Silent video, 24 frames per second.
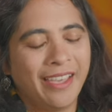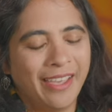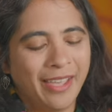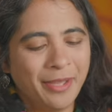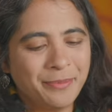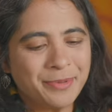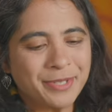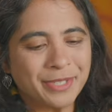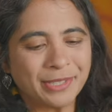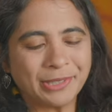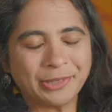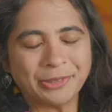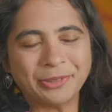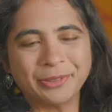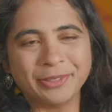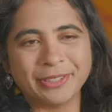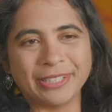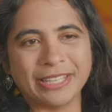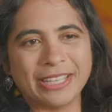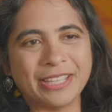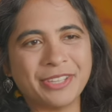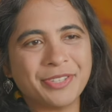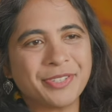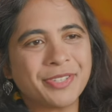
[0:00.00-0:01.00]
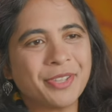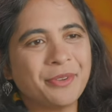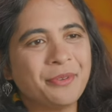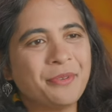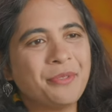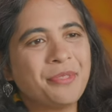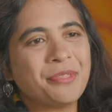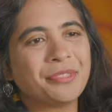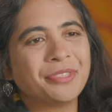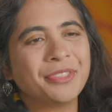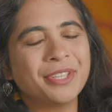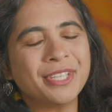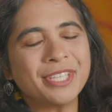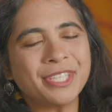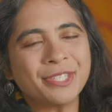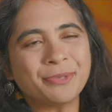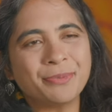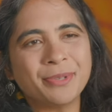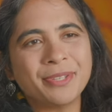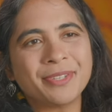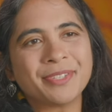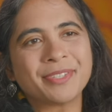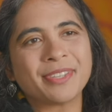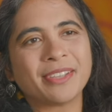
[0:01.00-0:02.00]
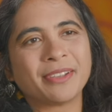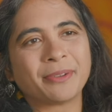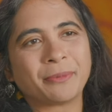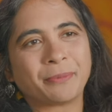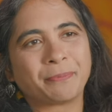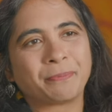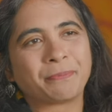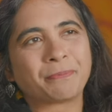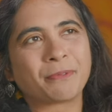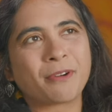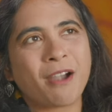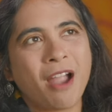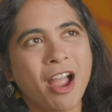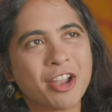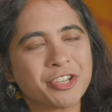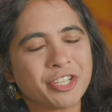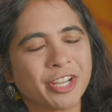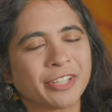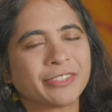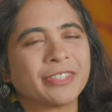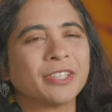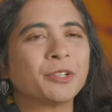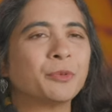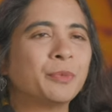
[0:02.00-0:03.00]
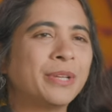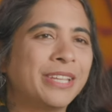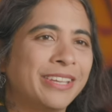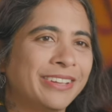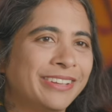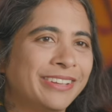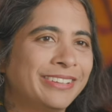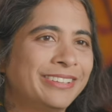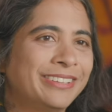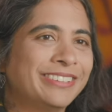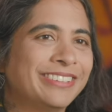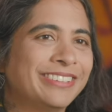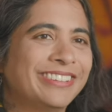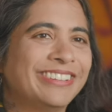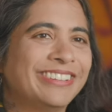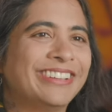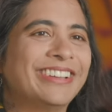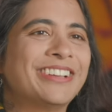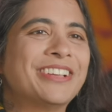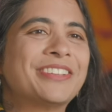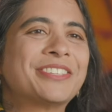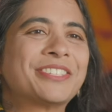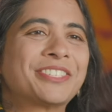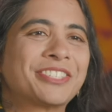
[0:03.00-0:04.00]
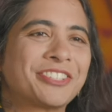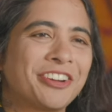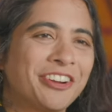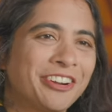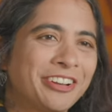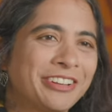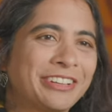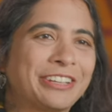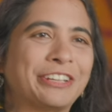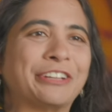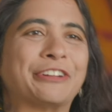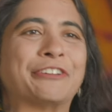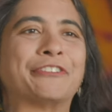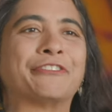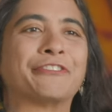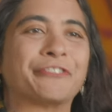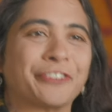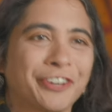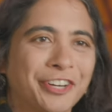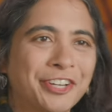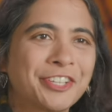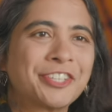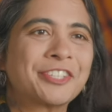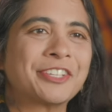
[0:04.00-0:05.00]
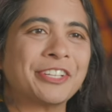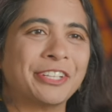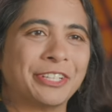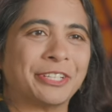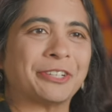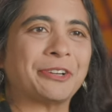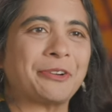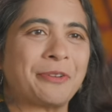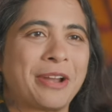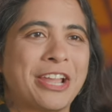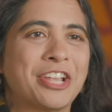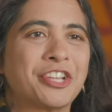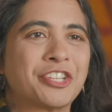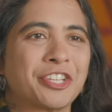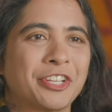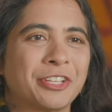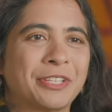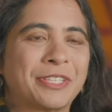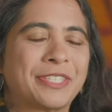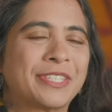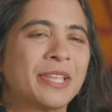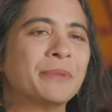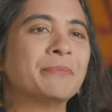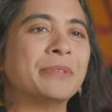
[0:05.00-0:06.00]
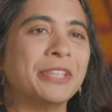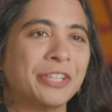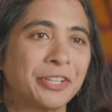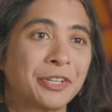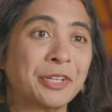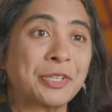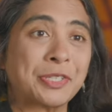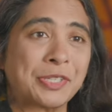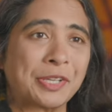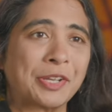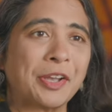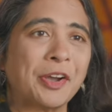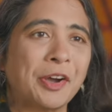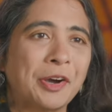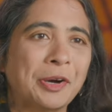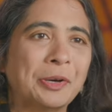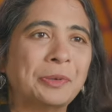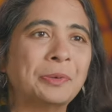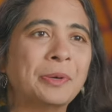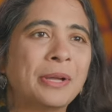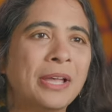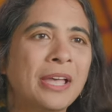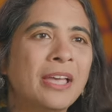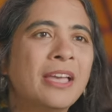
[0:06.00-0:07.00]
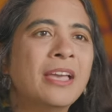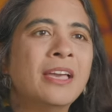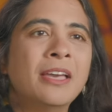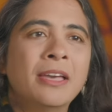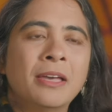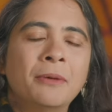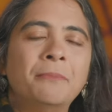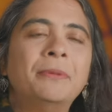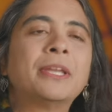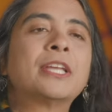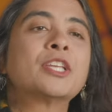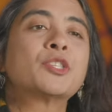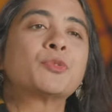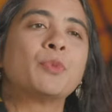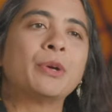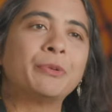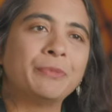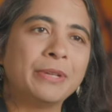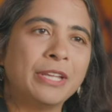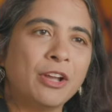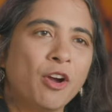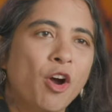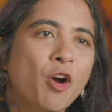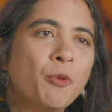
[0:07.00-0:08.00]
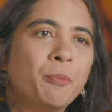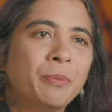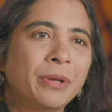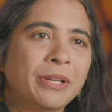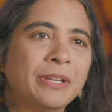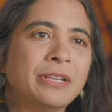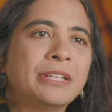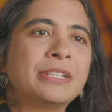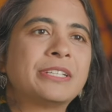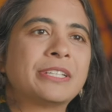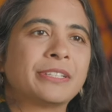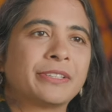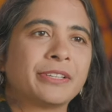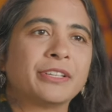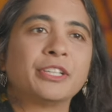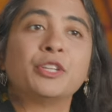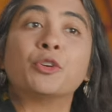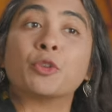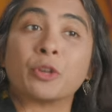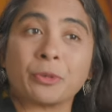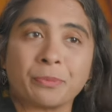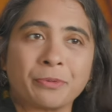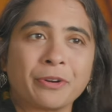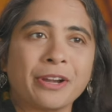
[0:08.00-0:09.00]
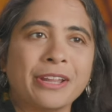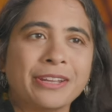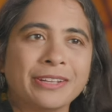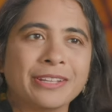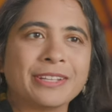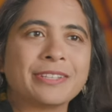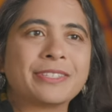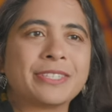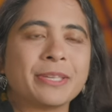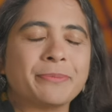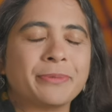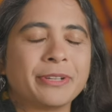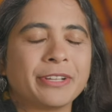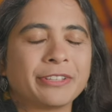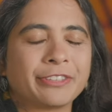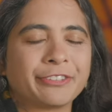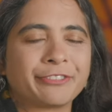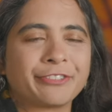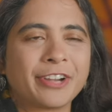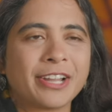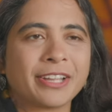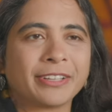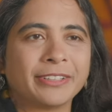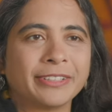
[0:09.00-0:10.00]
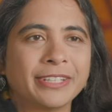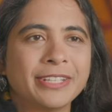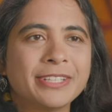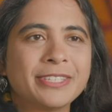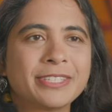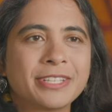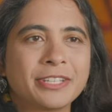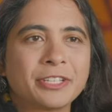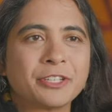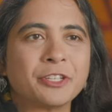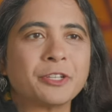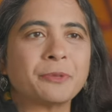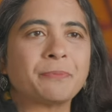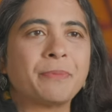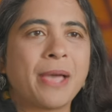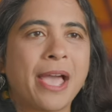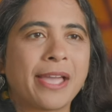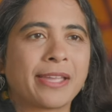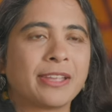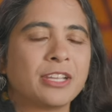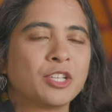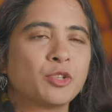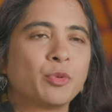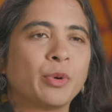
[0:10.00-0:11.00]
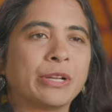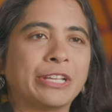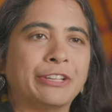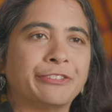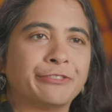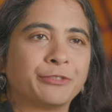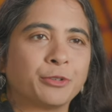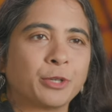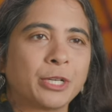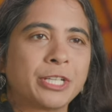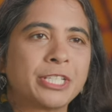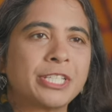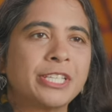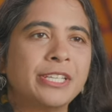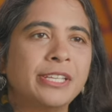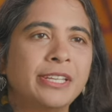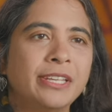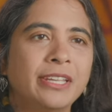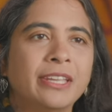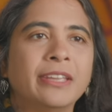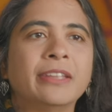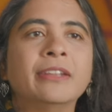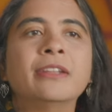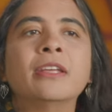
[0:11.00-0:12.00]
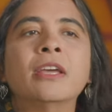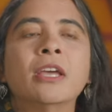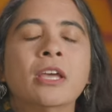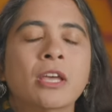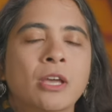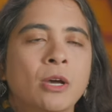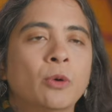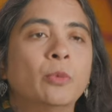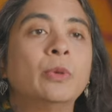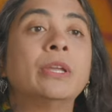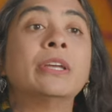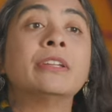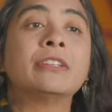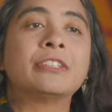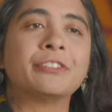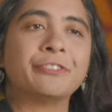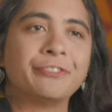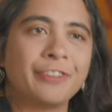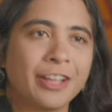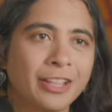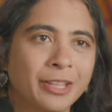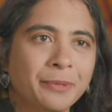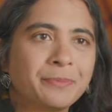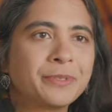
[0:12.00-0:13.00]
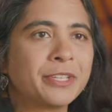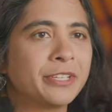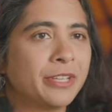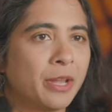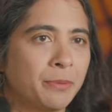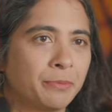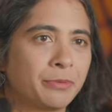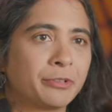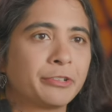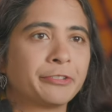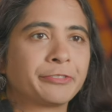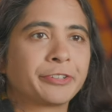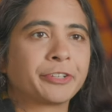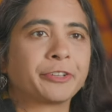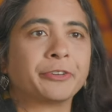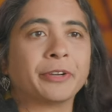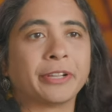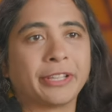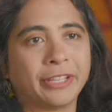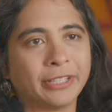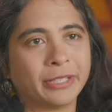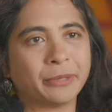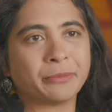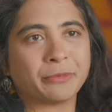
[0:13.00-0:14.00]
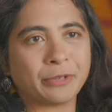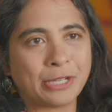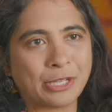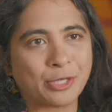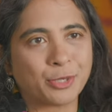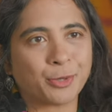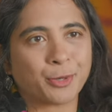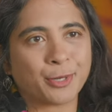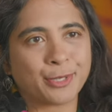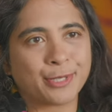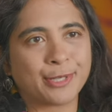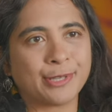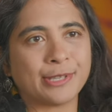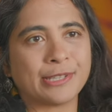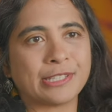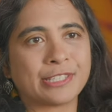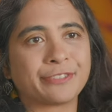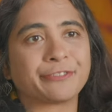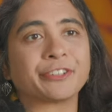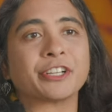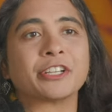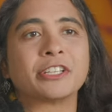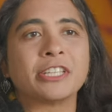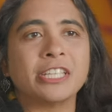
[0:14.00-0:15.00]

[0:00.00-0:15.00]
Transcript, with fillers: Absolutely. So, this was a project that we had started in a first iteration some years ago. Because when we opened the Your Brain exhibit at the Franklin Institute back in 2014, we had developed a number of curriculum resources for